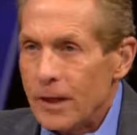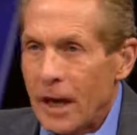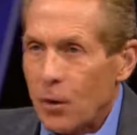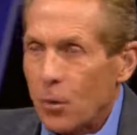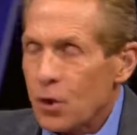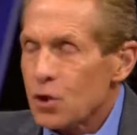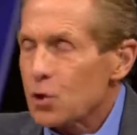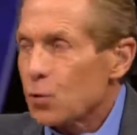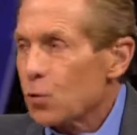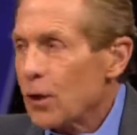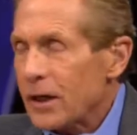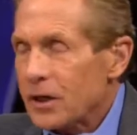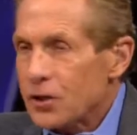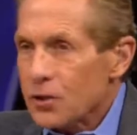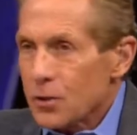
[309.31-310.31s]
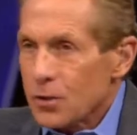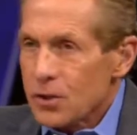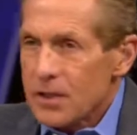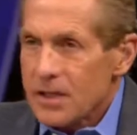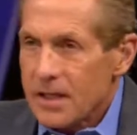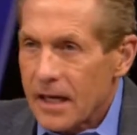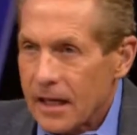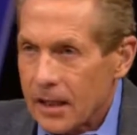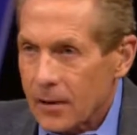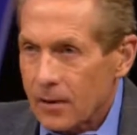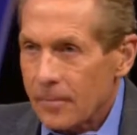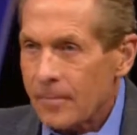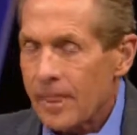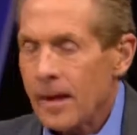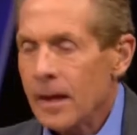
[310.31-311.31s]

That was Richter scale.